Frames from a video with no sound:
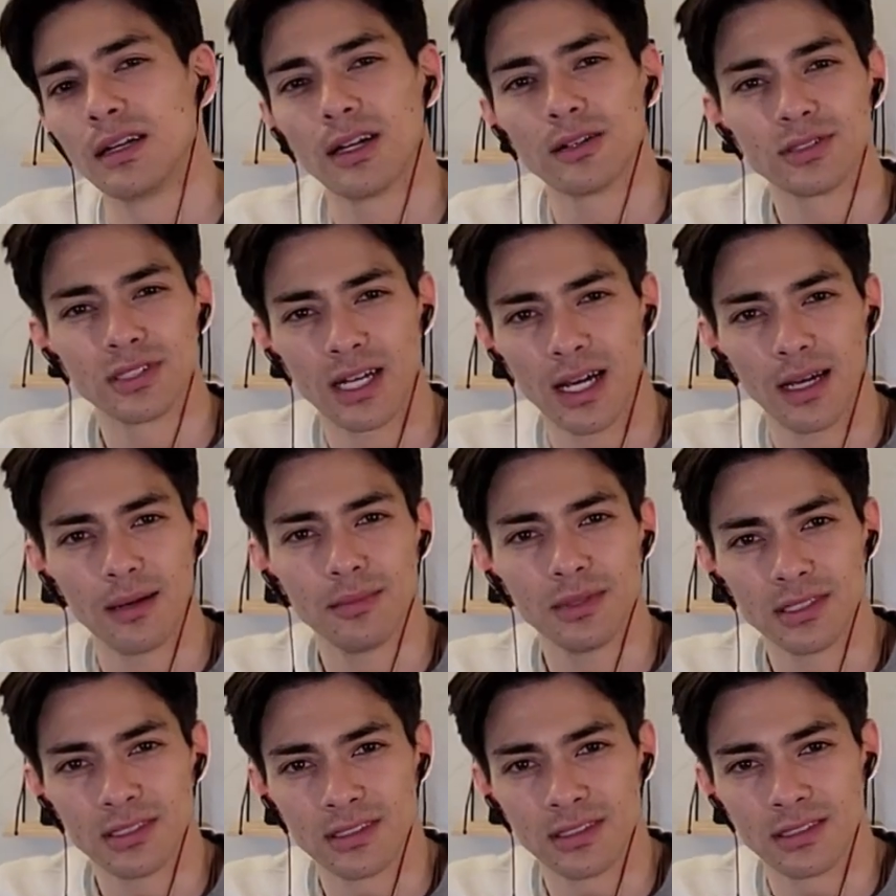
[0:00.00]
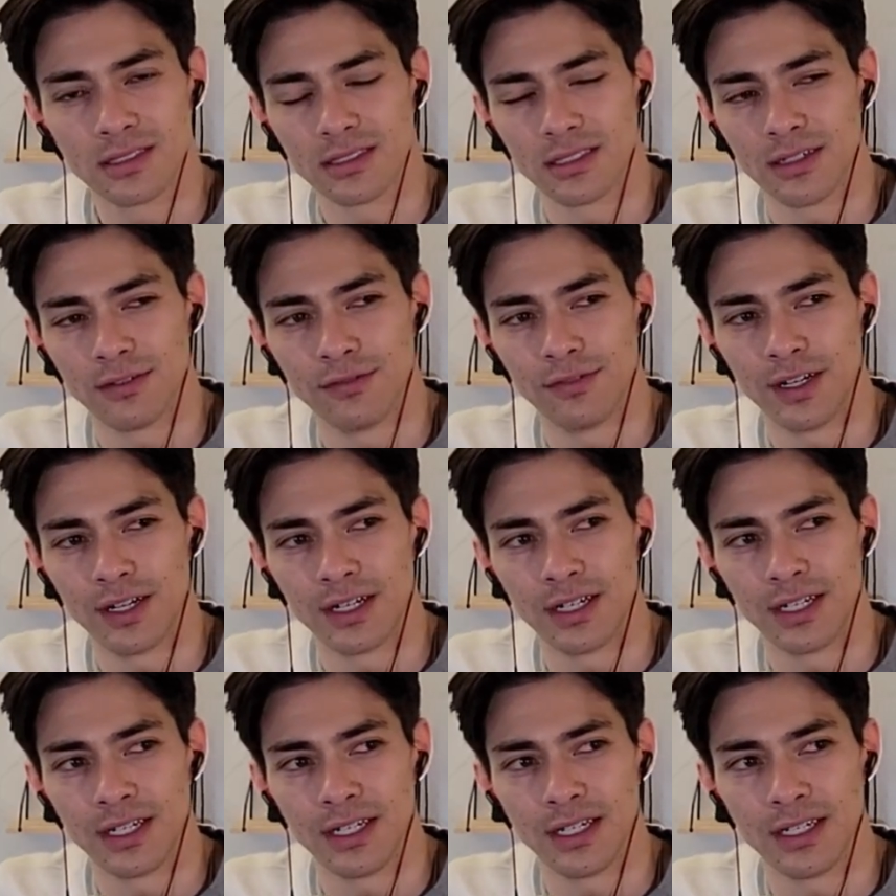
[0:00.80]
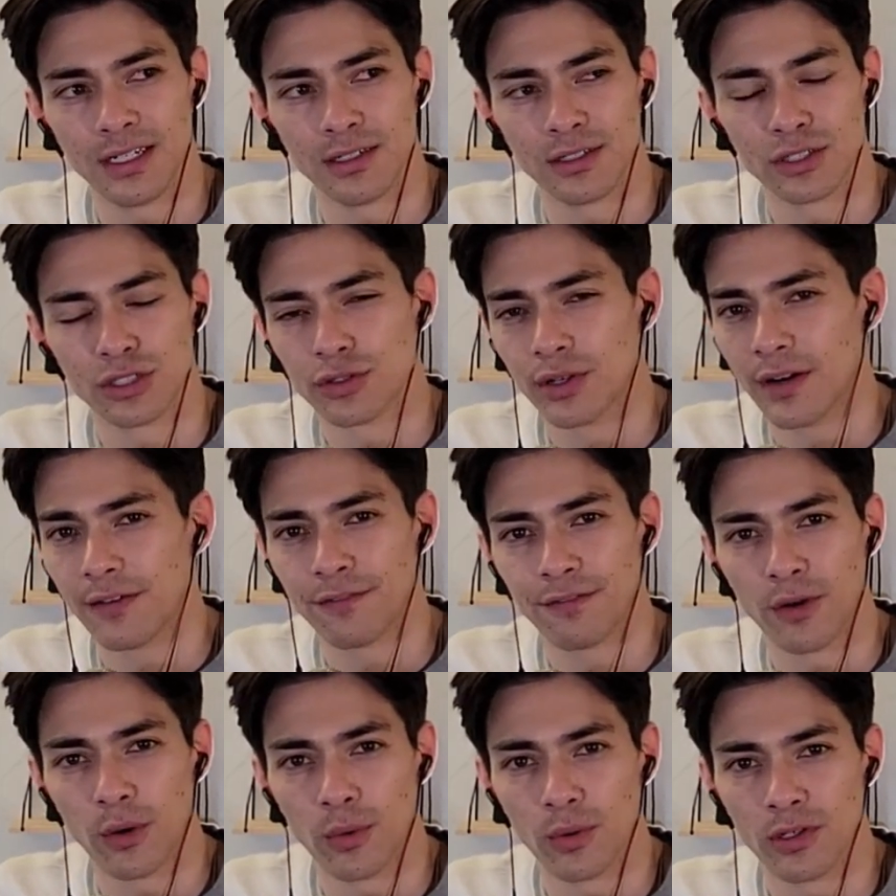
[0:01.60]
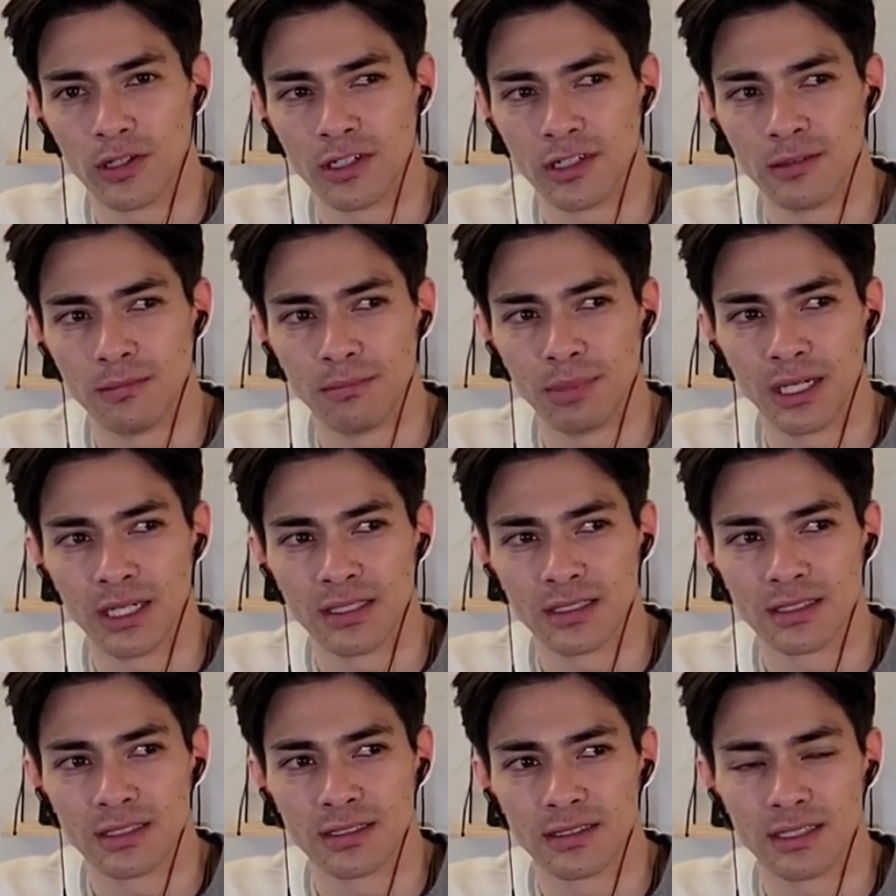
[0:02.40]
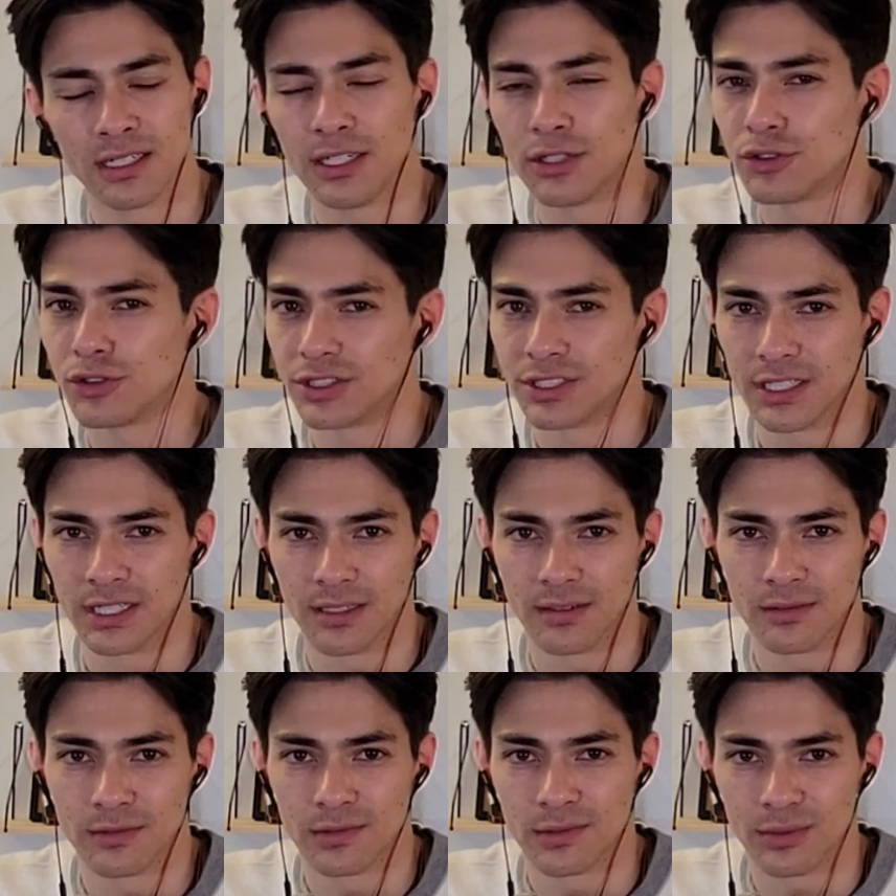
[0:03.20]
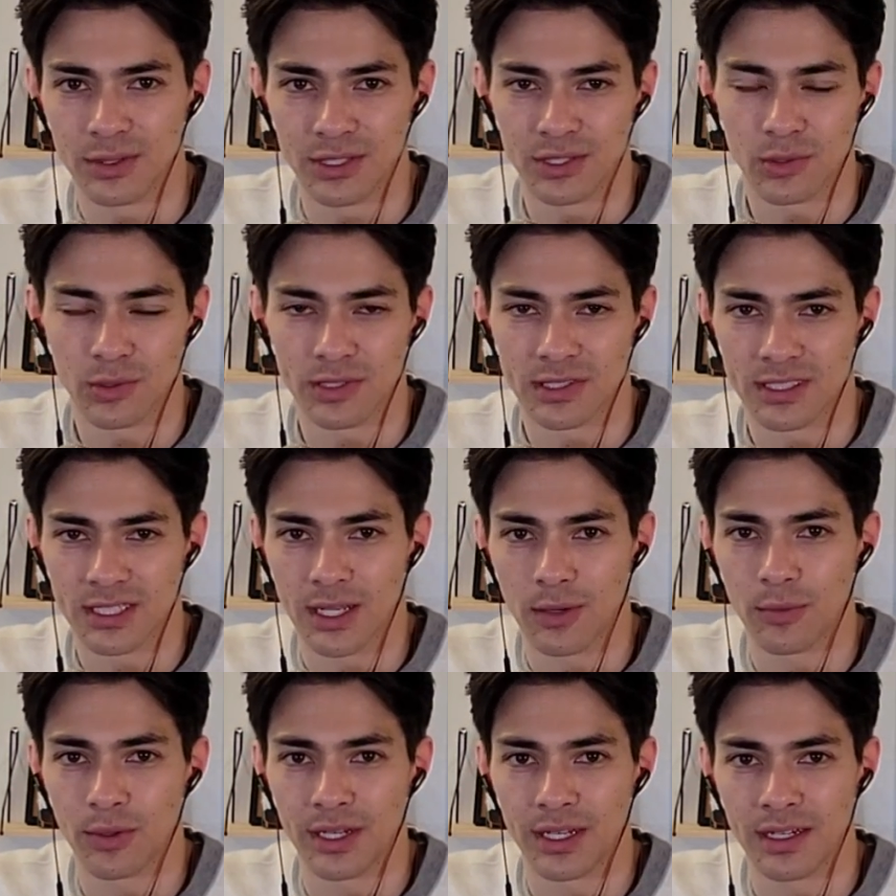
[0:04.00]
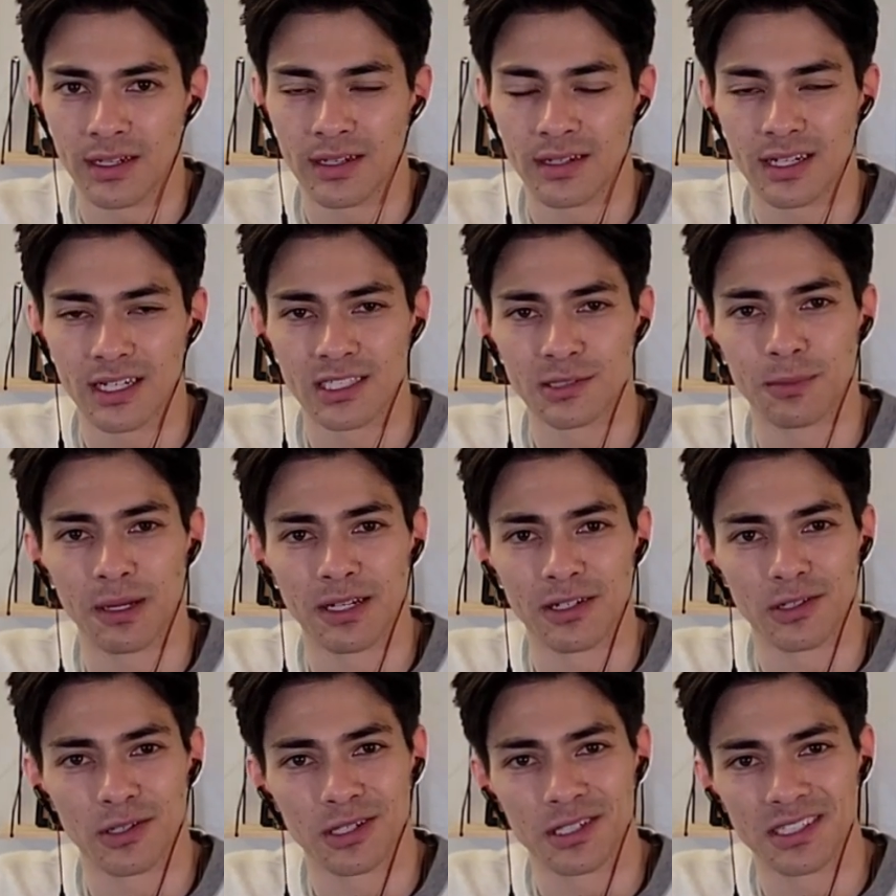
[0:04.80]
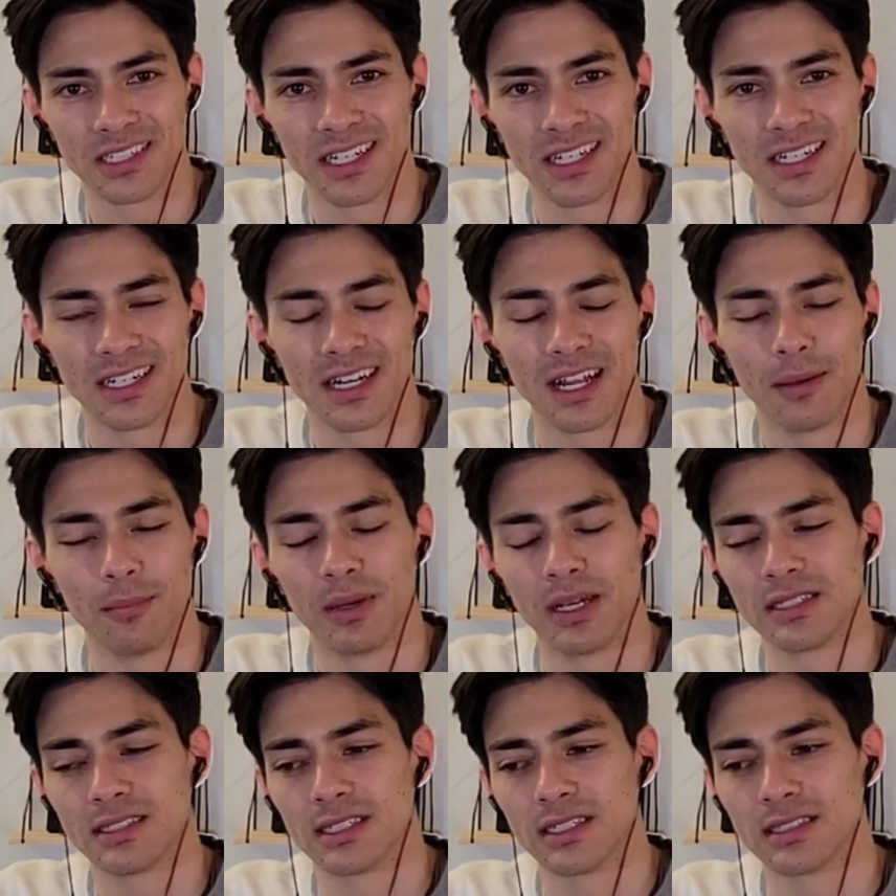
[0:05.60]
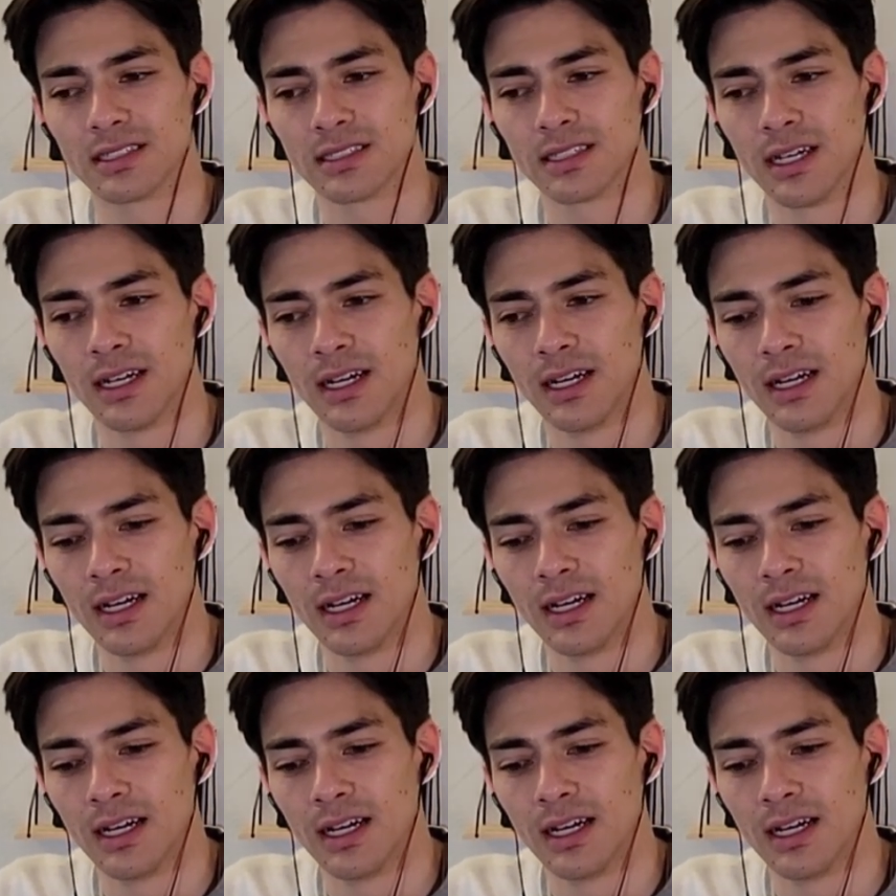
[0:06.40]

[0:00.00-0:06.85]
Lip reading: Now, time is a very straightforward but interesting resource that we expend on a day-to-day basis.